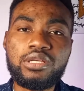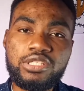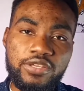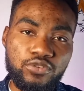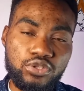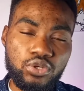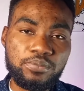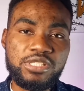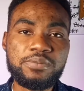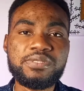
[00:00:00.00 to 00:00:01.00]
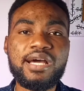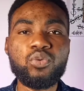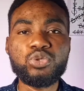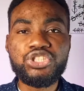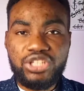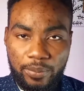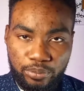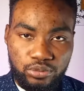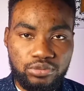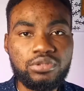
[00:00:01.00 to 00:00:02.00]
give you some tips that will
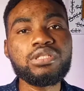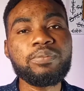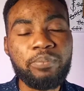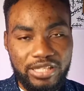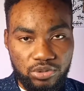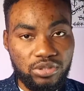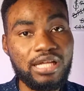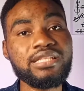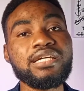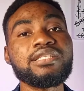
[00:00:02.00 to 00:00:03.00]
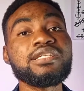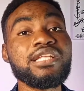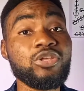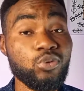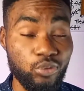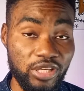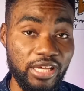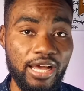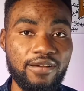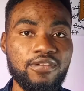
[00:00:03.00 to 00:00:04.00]
sharpen the particular technique that you already
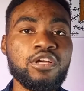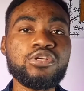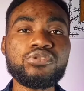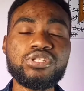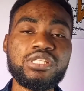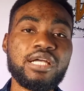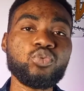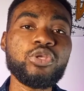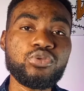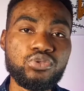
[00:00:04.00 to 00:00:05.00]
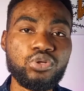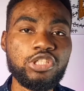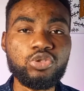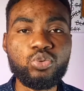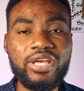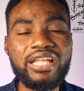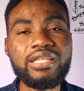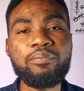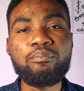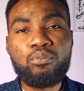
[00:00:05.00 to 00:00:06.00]
have, such that when you study, you will get the
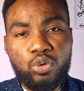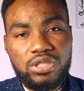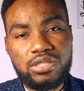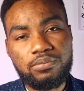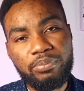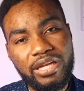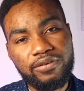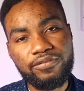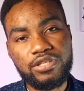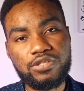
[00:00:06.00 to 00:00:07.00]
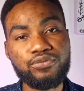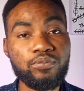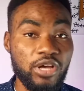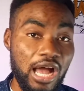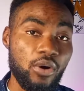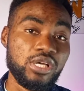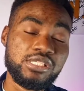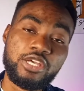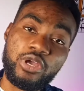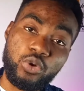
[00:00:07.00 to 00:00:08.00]
most benefit from the hours
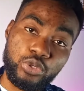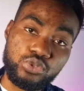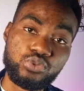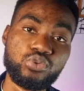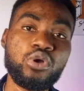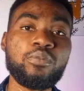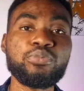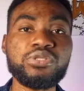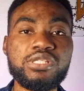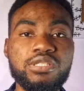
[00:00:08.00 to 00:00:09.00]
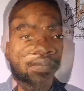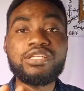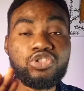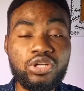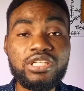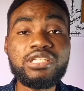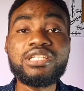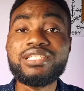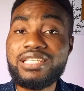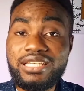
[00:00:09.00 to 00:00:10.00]
that you are going to put in. Studying
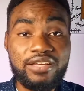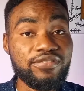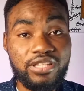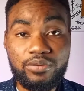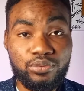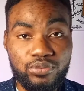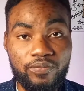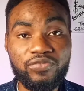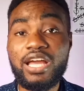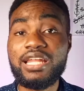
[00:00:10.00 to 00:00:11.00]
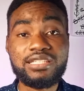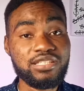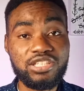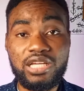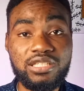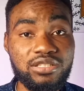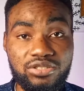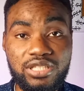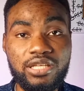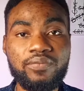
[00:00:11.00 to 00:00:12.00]
is inevitable, and as the Chinese
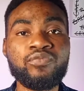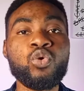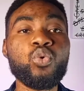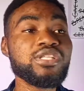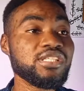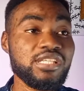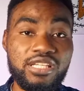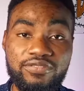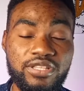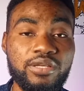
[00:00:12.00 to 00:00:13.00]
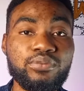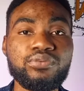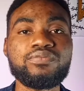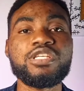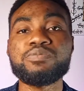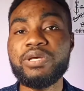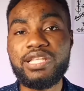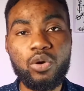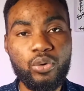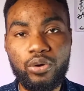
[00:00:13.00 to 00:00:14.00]
say, what is inevitable is
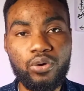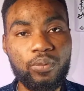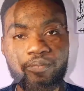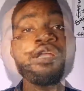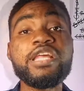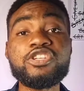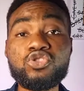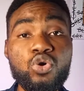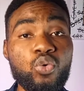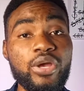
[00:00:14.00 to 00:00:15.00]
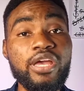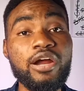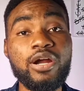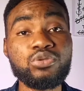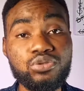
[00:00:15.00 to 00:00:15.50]
better welcome. There's no way around